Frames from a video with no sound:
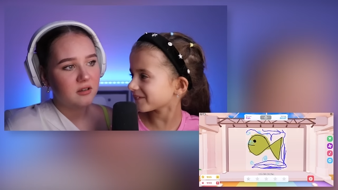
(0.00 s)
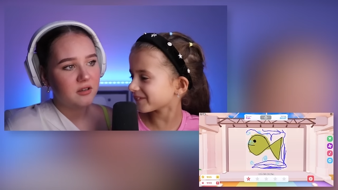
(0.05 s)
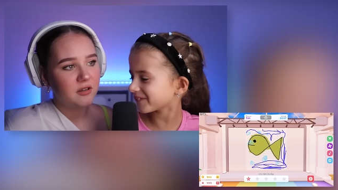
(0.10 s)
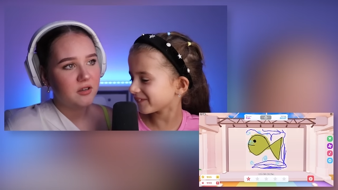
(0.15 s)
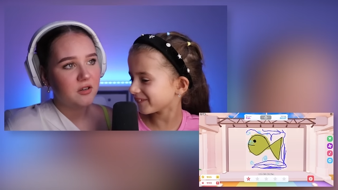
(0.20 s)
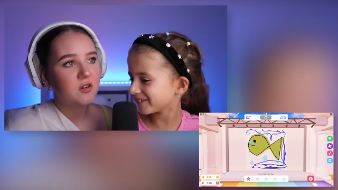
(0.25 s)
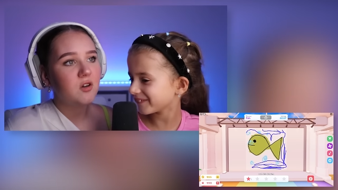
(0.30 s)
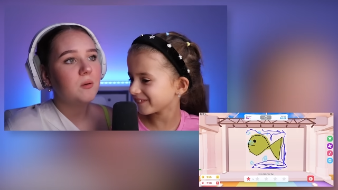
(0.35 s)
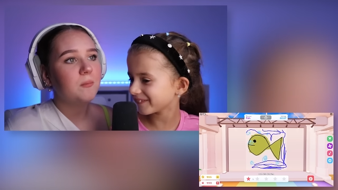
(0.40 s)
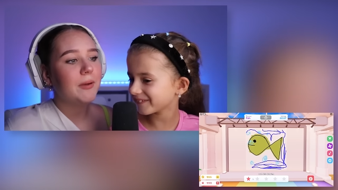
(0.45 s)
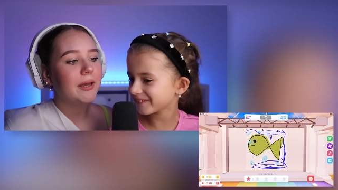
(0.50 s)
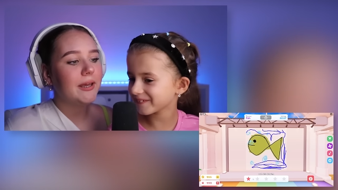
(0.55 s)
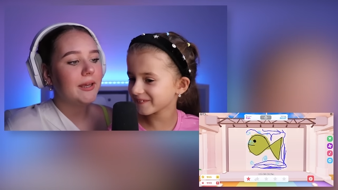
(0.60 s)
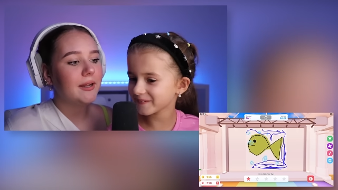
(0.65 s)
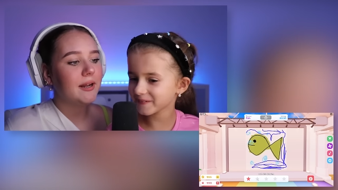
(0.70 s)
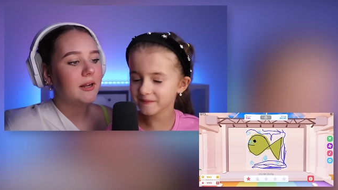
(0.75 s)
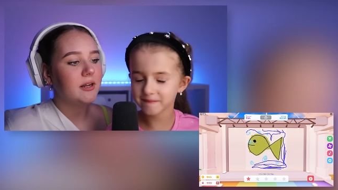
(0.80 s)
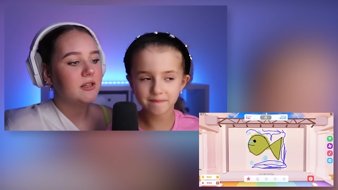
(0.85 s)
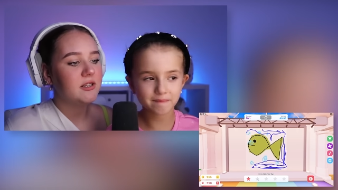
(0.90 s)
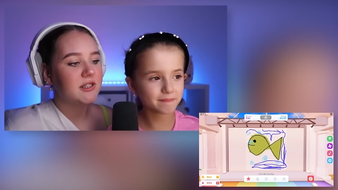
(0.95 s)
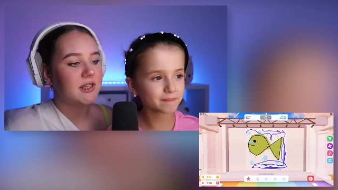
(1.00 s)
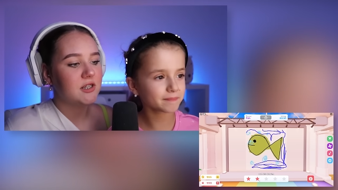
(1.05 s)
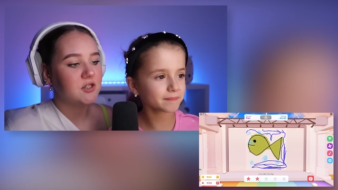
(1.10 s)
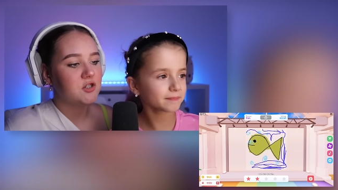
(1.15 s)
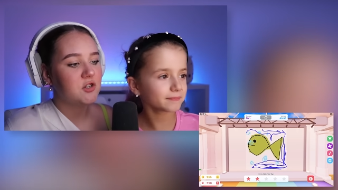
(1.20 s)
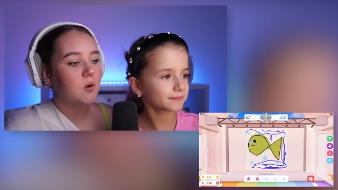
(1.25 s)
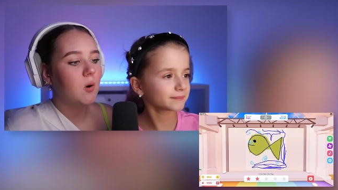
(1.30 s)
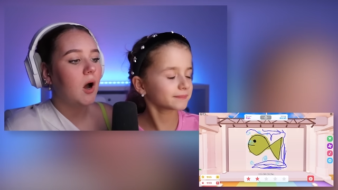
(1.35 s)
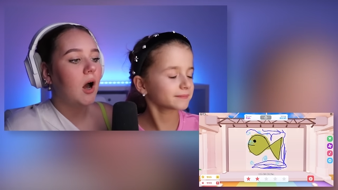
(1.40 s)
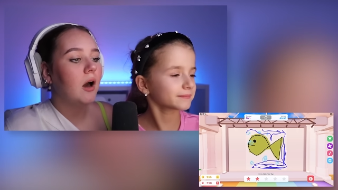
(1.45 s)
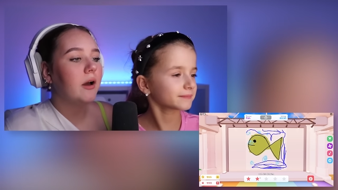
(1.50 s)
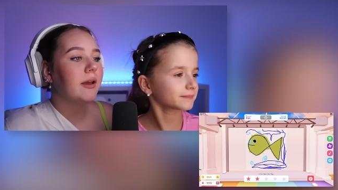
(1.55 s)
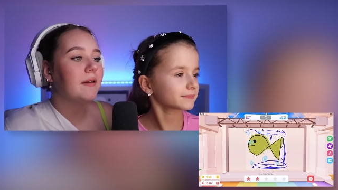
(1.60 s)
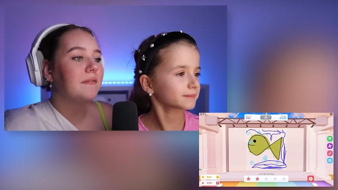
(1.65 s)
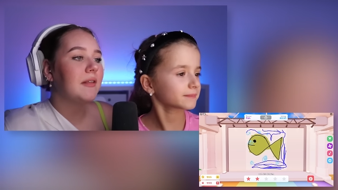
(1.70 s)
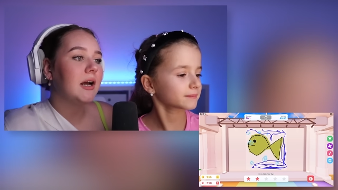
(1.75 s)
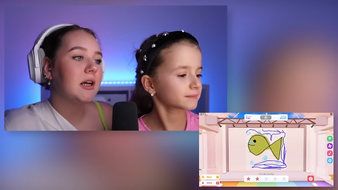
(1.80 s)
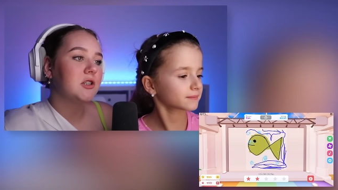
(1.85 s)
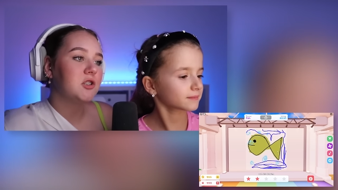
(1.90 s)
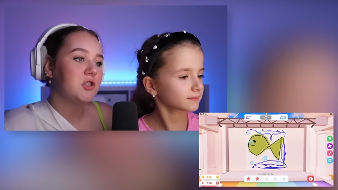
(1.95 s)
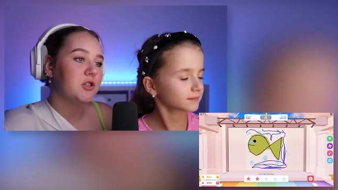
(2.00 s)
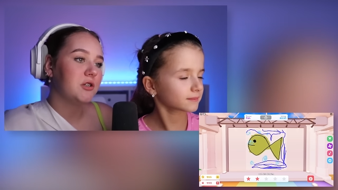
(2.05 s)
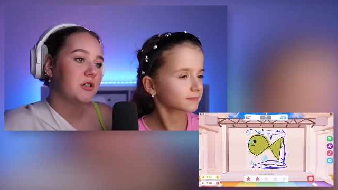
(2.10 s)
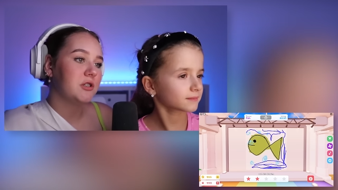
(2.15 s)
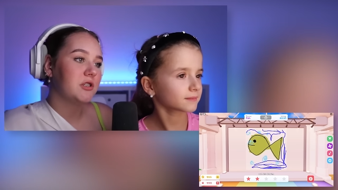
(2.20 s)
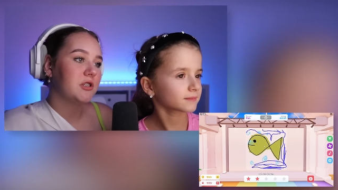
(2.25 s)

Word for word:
Speaker 1: You're not making any sense. You know what? I'll give that a two